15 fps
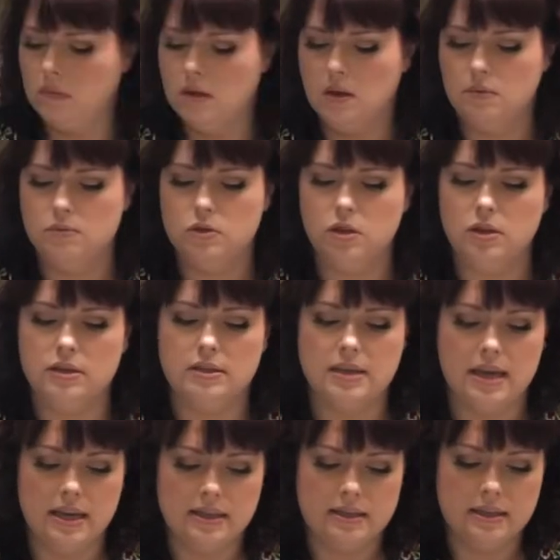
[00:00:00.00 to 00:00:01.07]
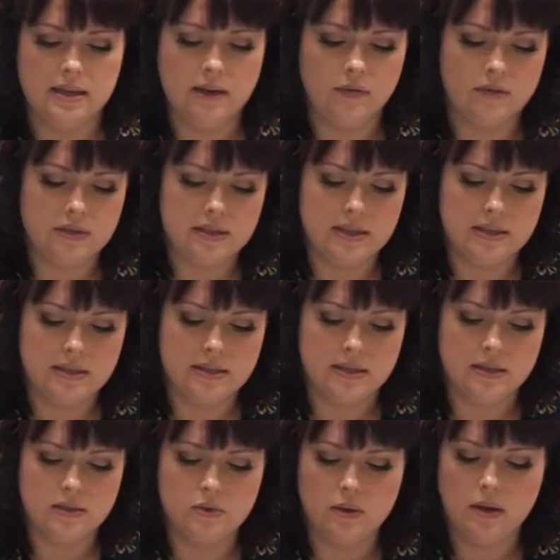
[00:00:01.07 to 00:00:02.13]
I'm going to taste it now for
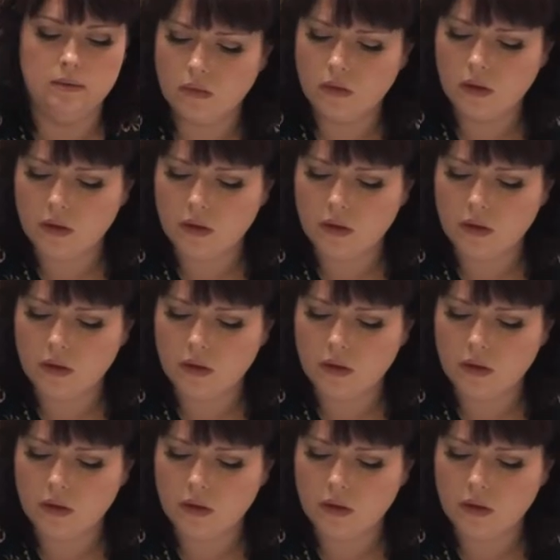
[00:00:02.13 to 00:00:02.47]
seasoning as well.